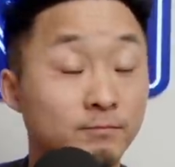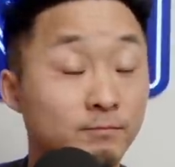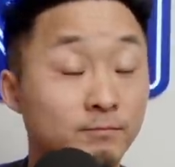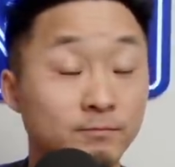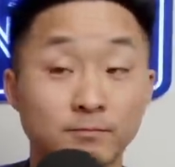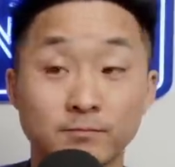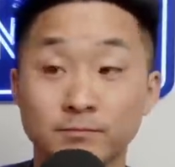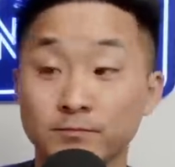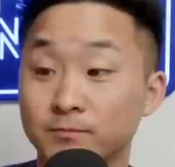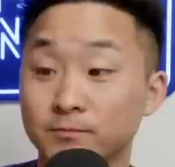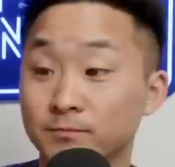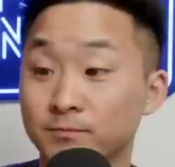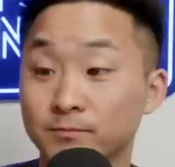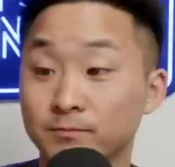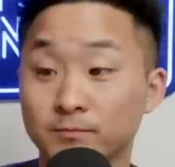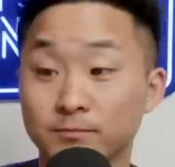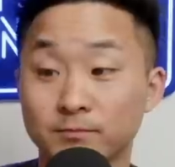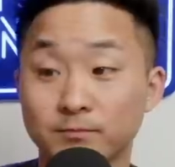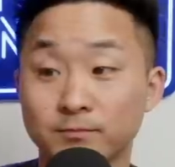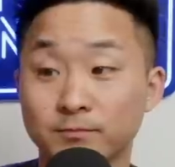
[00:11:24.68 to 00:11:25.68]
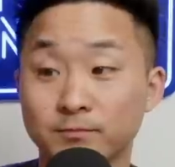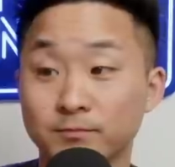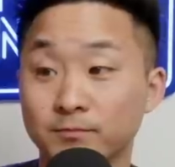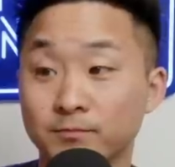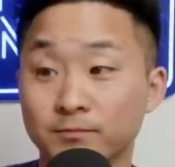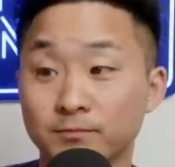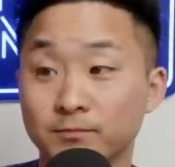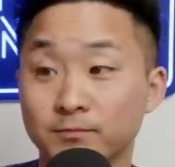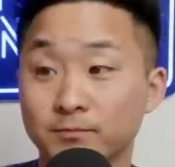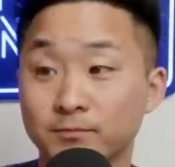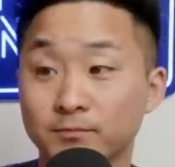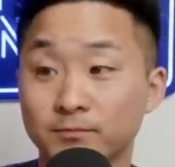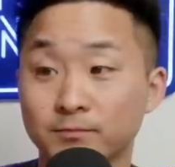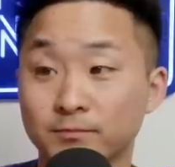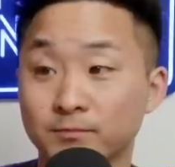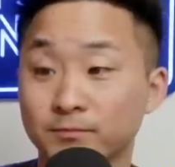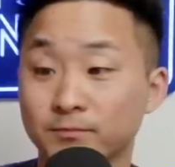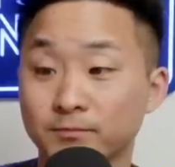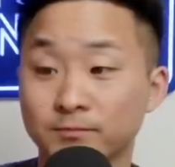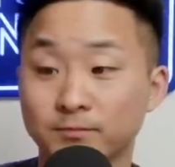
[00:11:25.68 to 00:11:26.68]

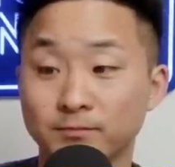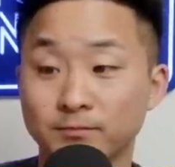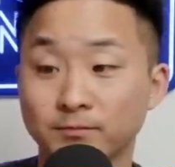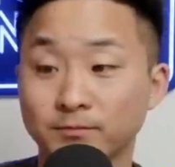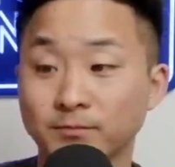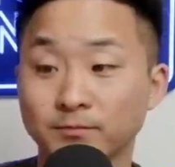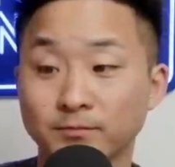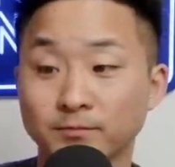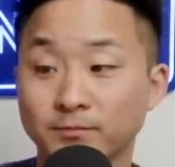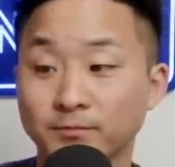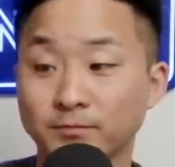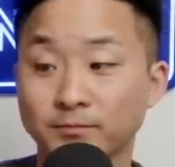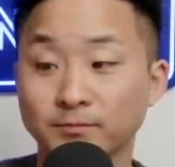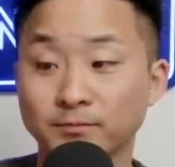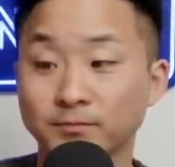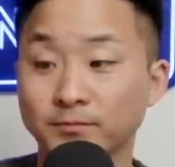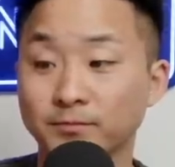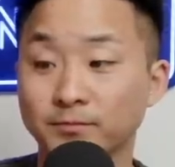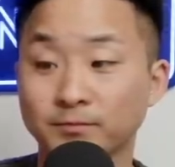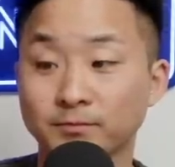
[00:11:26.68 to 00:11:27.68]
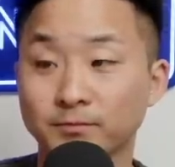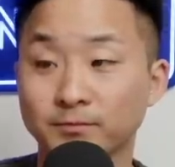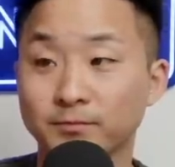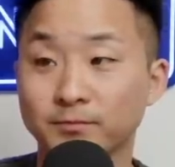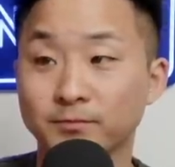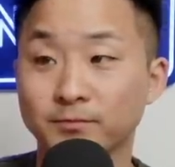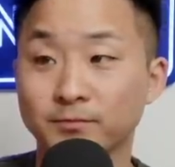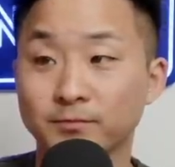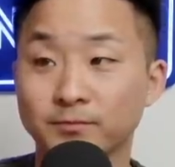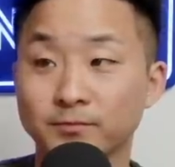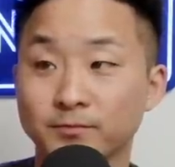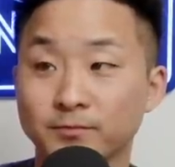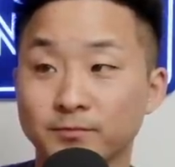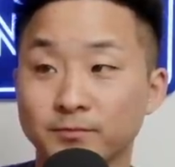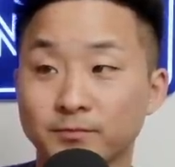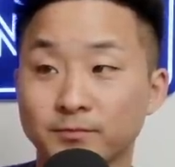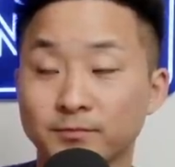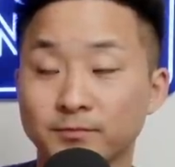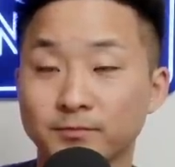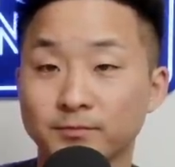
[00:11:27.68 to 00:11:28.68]

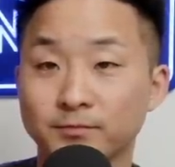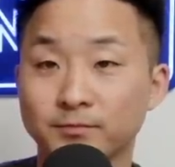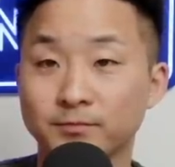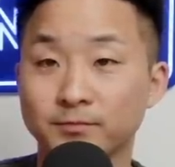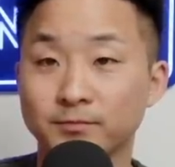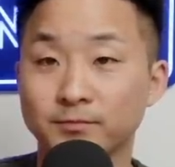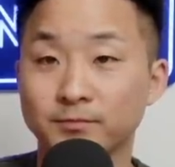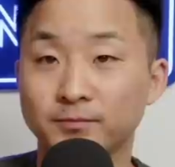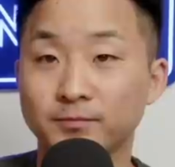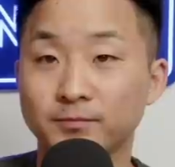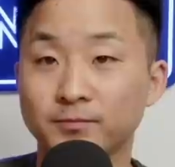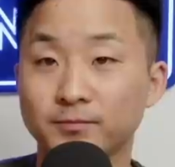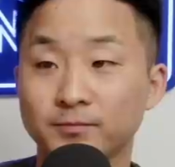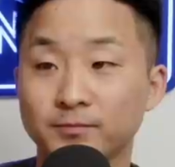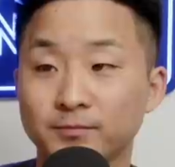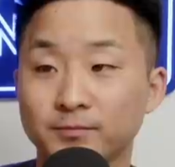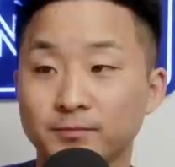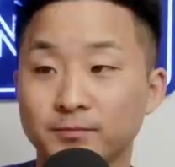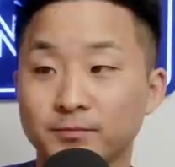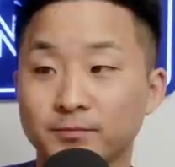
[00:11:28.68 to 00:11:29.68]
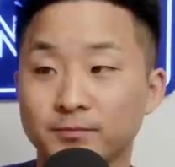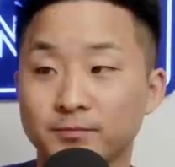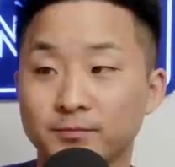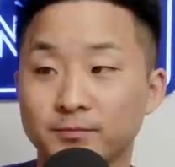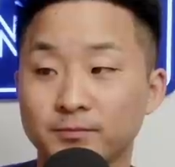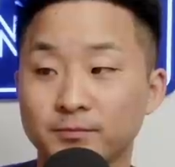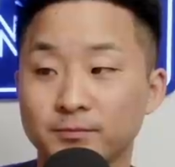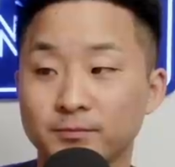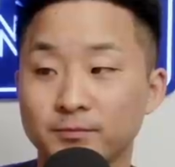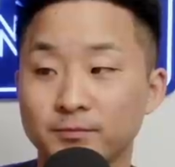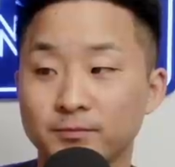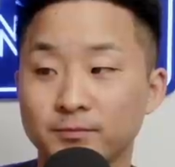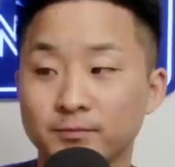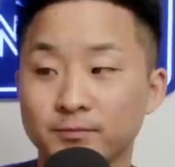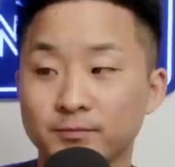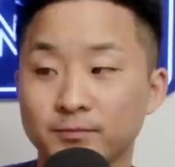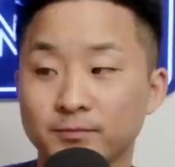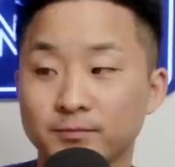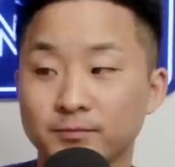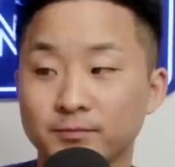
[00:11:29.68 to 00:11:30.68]

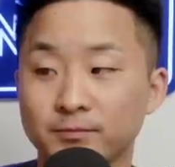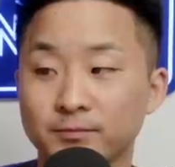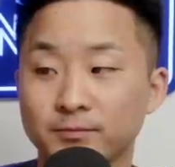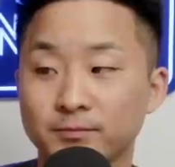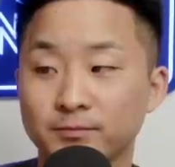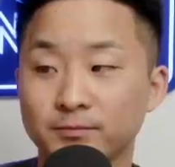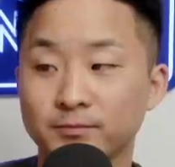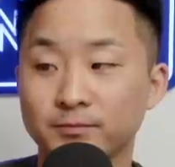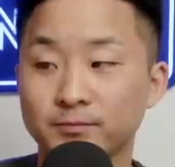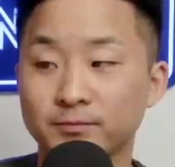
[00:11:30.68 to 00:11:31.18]
[no speech]